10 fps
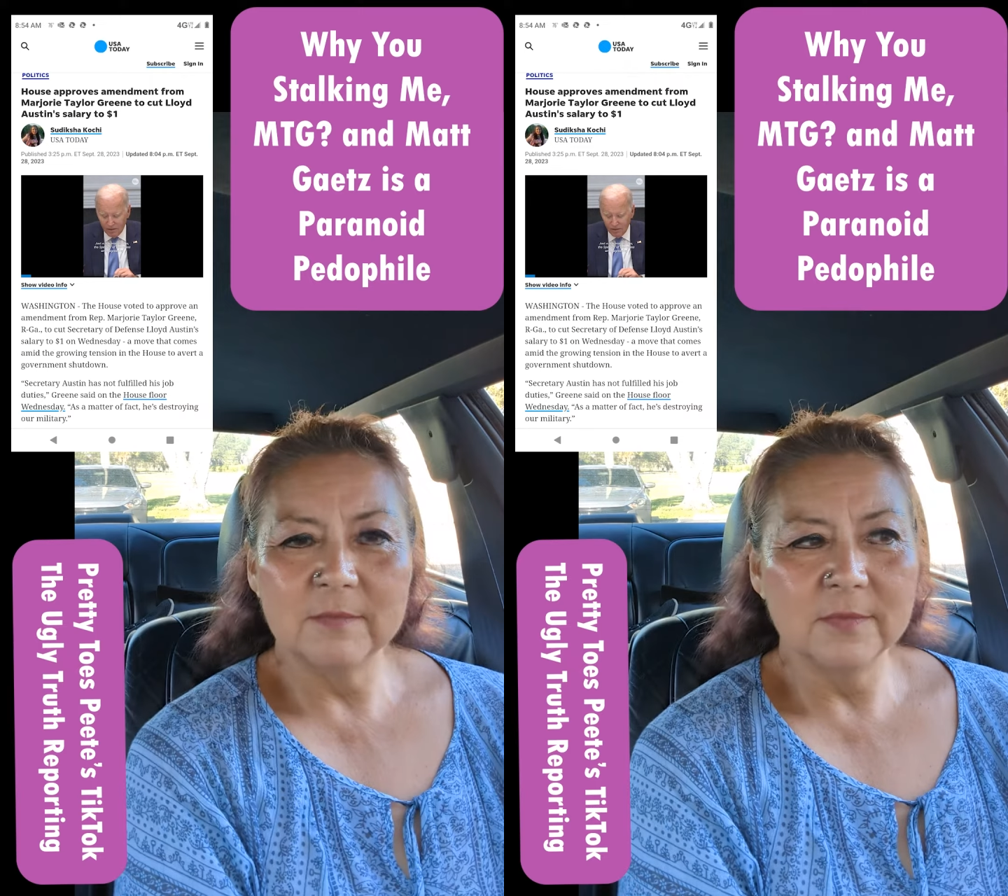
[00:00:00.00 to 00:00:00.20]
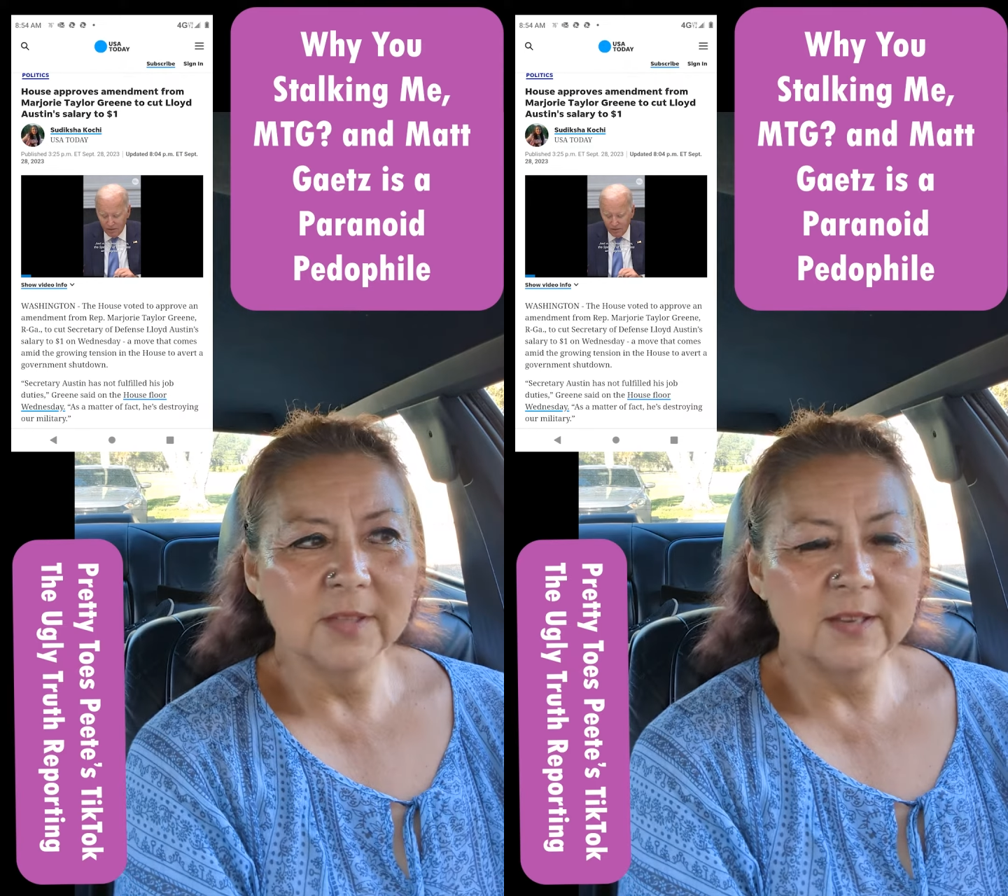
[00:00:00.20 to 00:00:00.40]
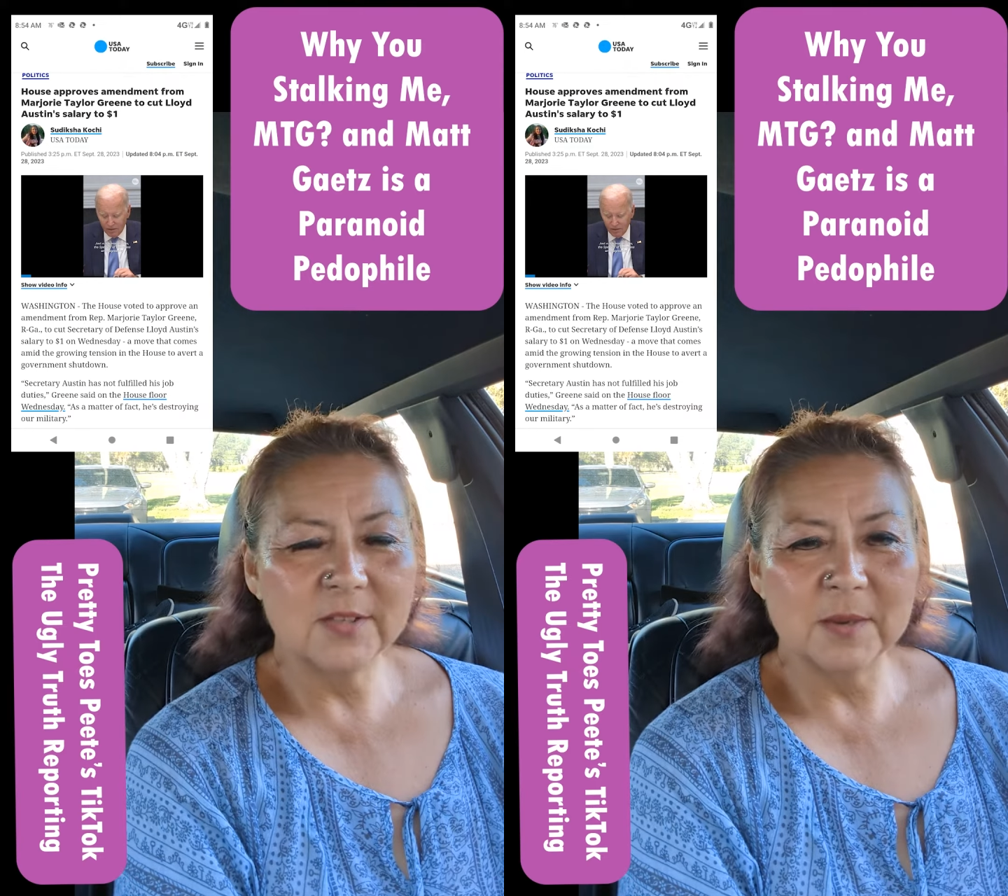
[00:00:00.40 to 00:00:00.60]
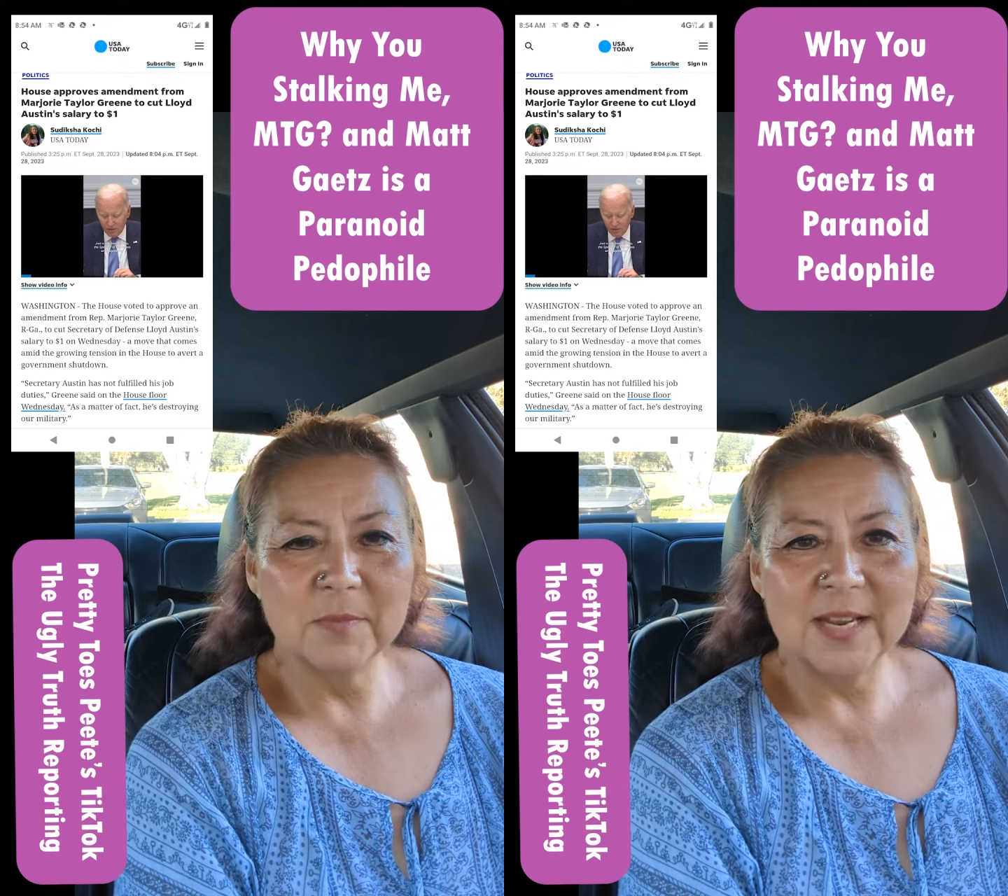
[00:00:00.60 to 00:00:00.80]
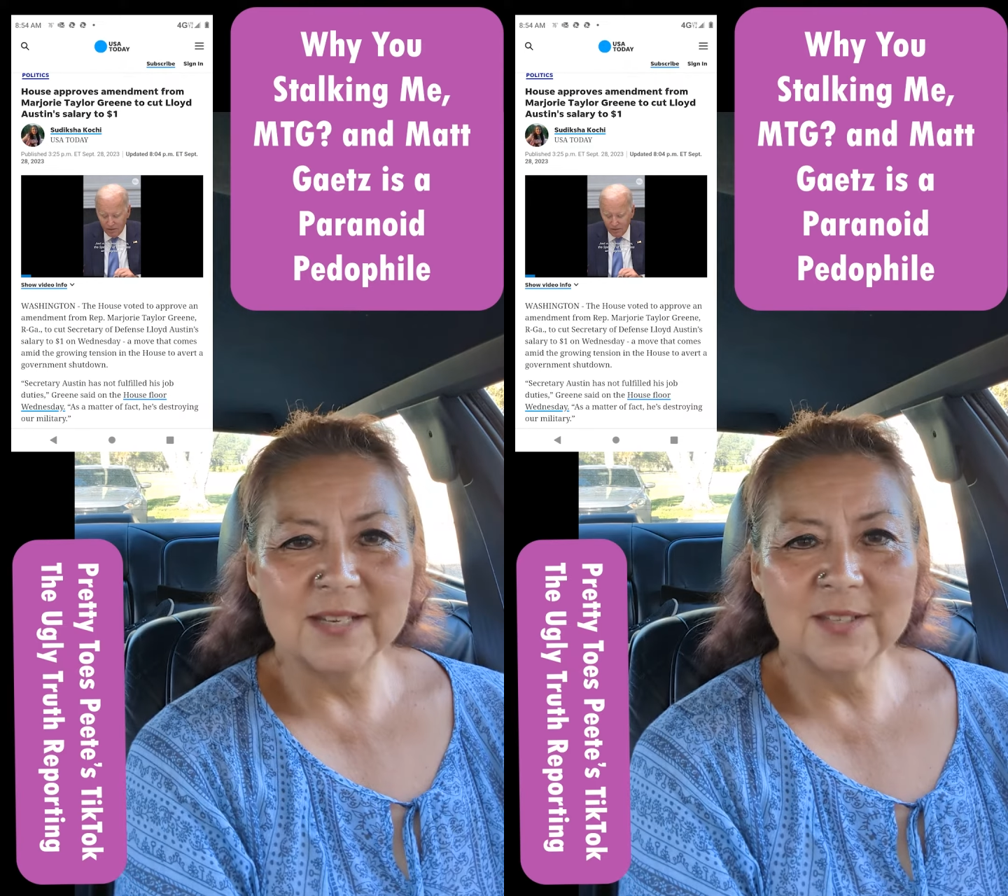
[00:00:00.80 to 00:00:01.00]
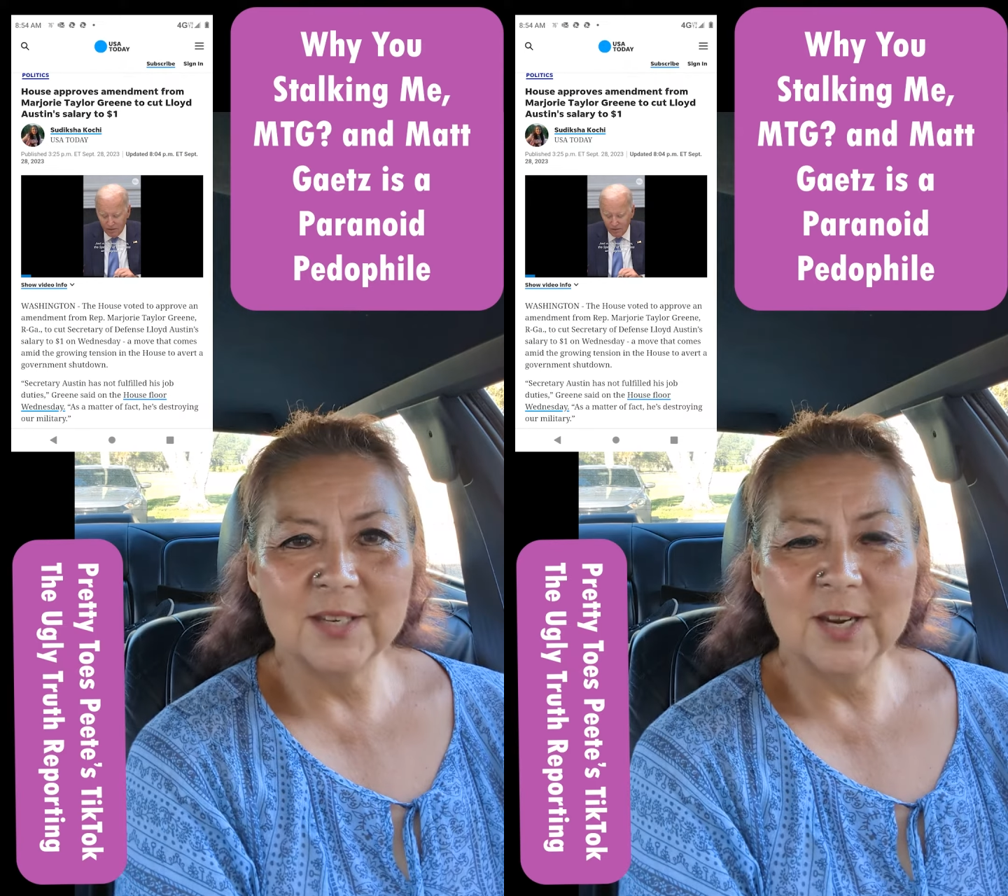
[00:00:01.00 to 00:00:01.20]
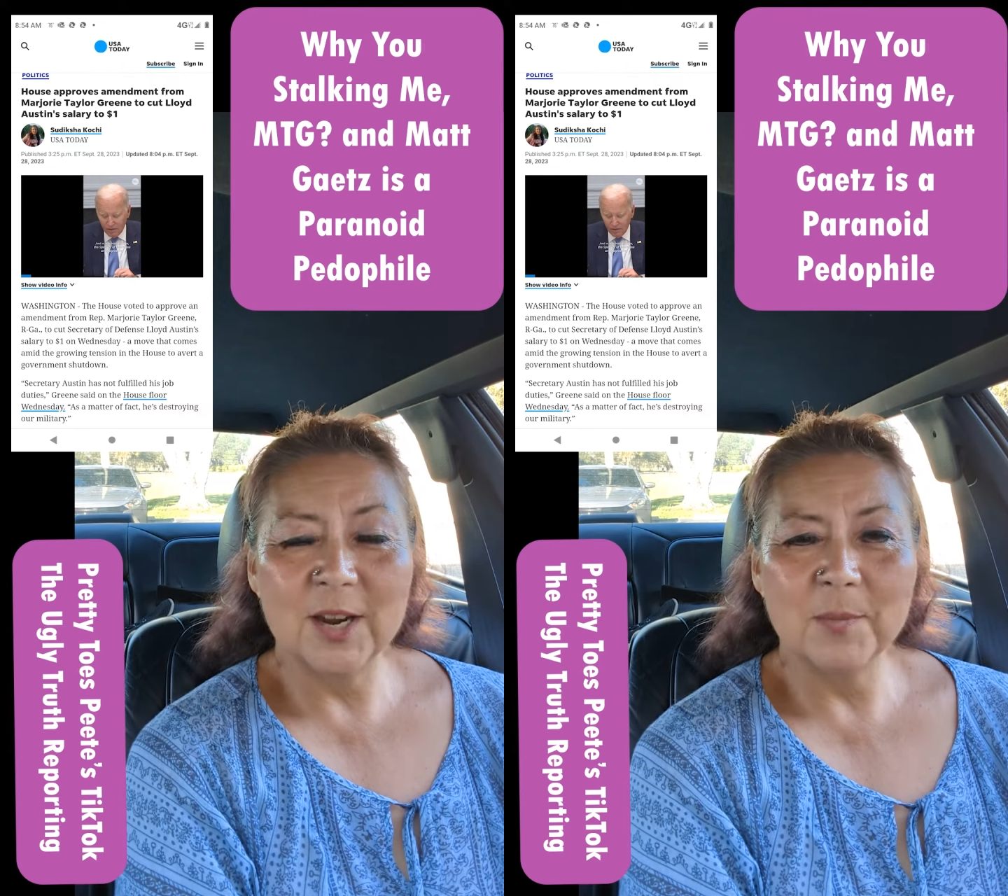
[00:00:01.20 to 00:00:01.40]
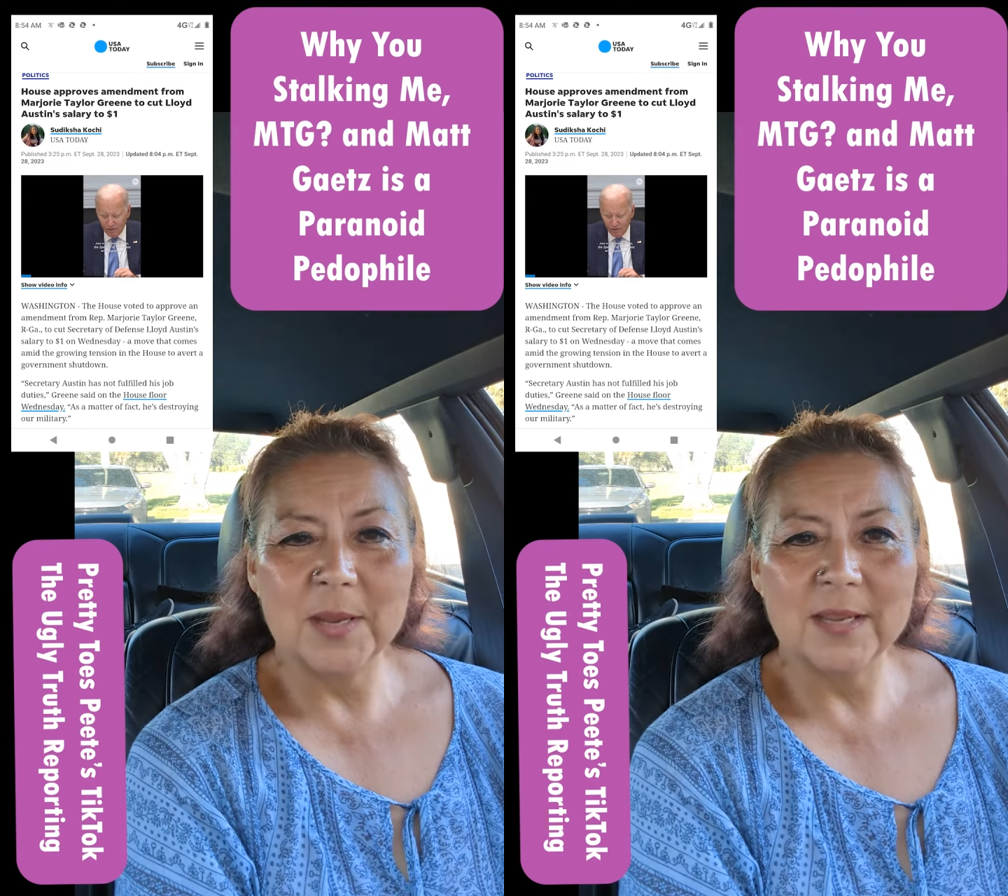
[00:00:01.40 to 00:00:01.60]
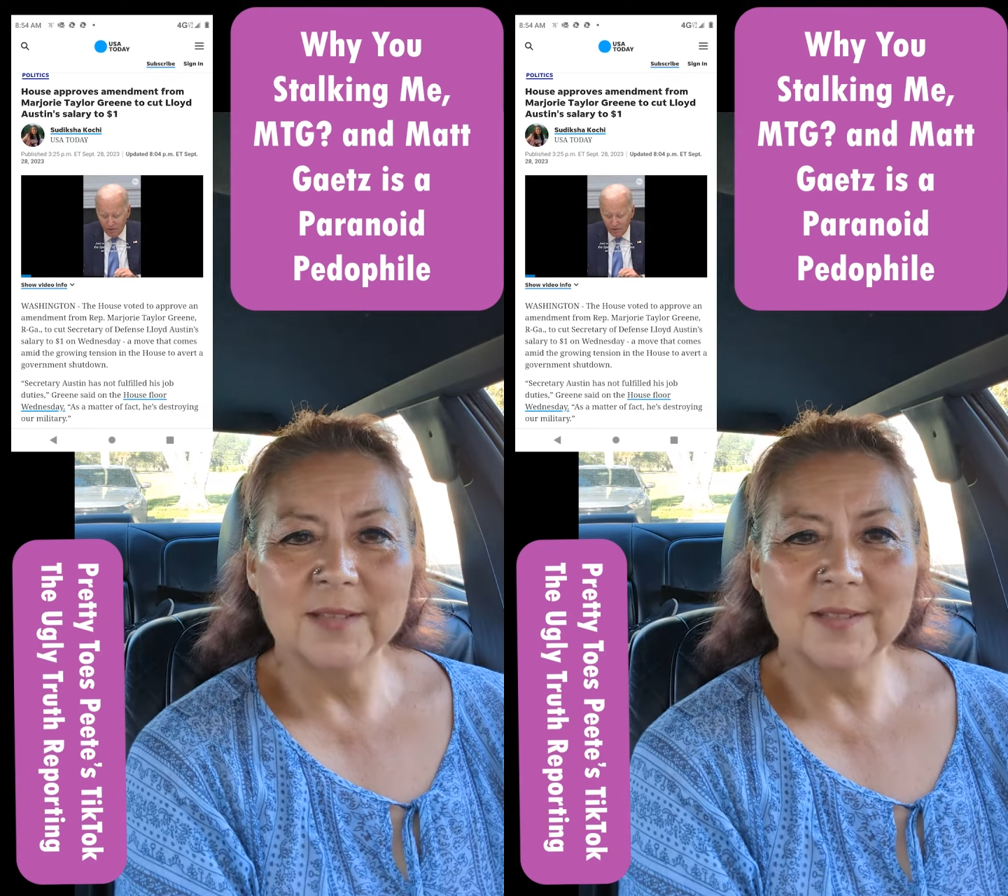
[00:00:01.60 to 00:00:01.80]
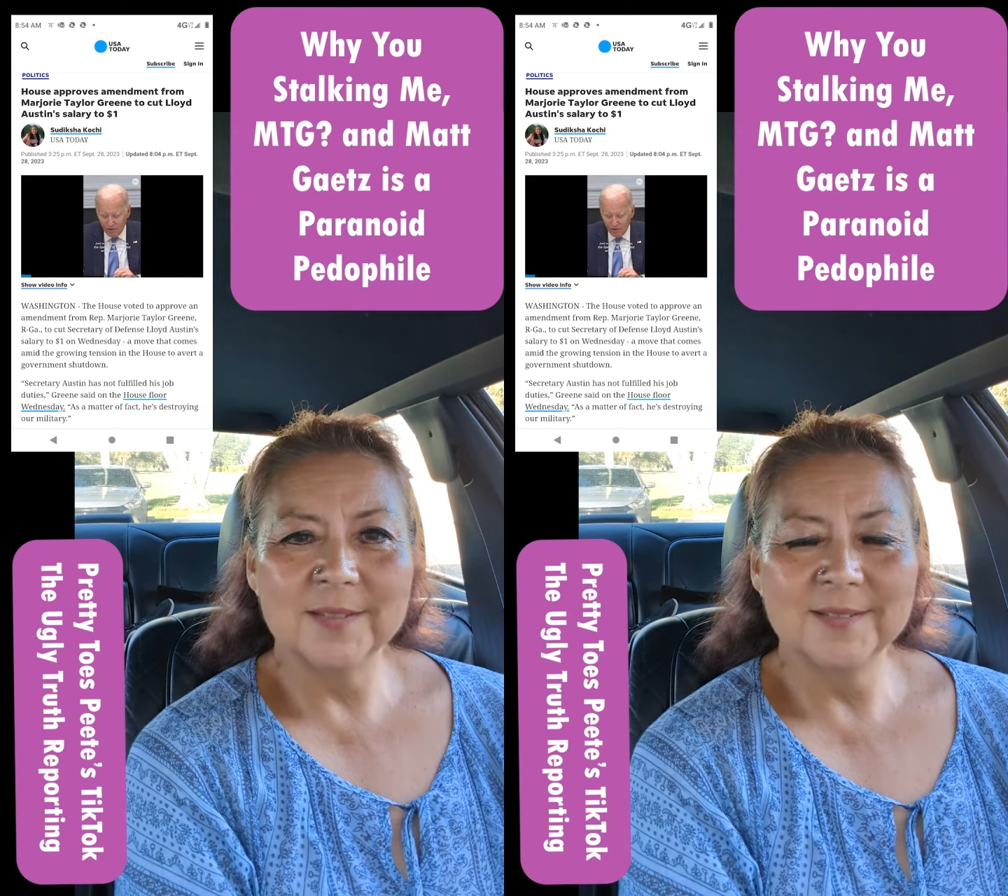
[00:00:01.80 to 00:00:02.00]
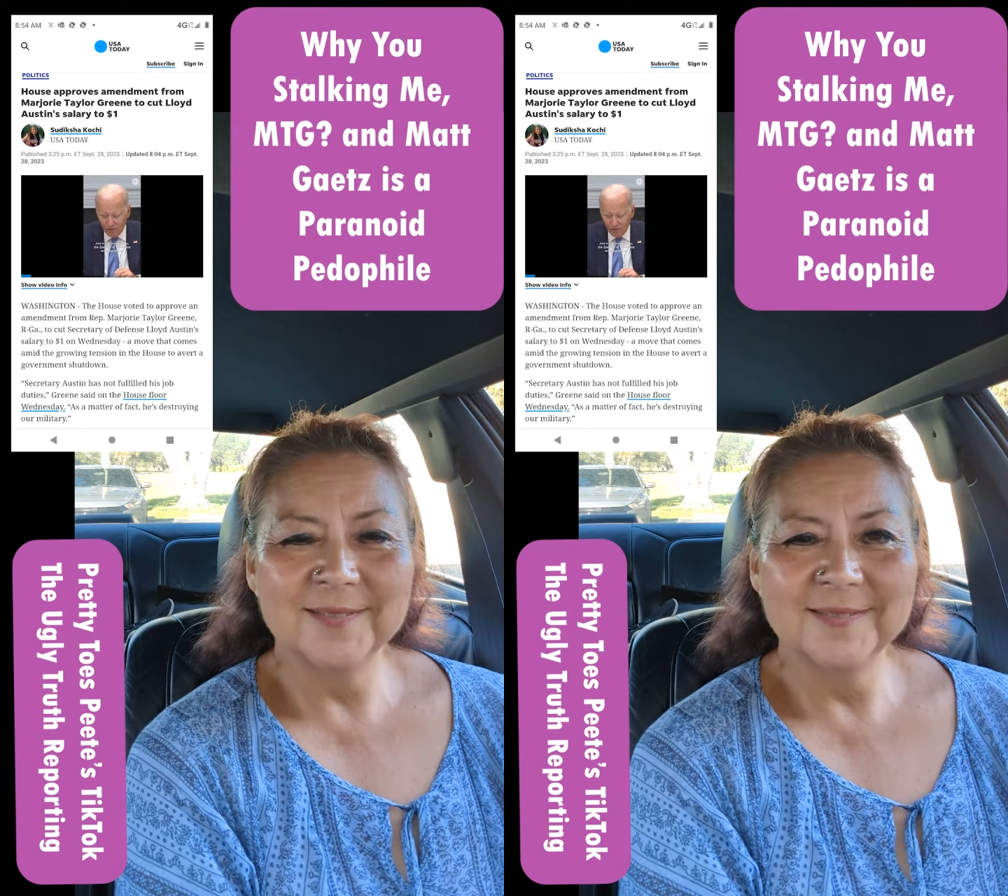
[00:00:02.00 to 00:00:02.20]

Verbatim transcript: leave some nasty comment,